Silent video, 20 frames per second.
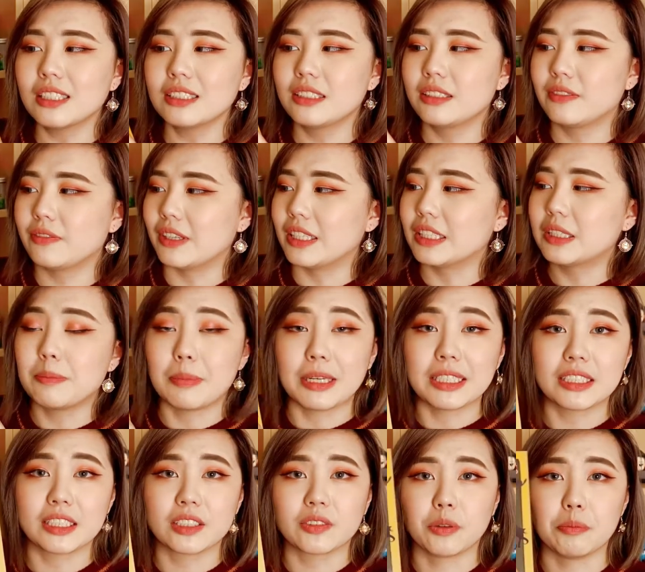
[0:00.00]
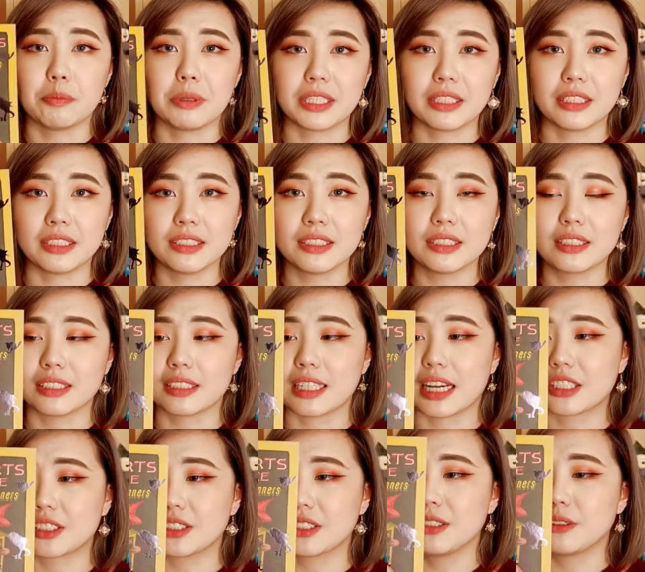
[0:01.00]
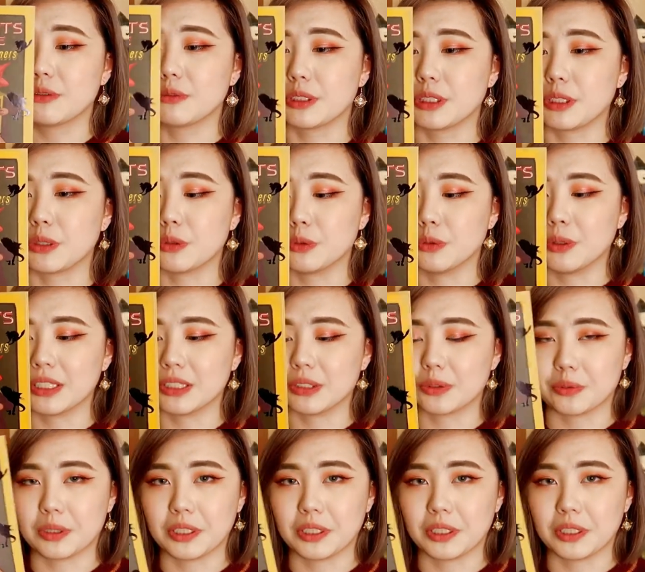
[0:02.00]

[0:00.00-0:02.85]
Arts Defense Basics for Beginners is actually a really cool one as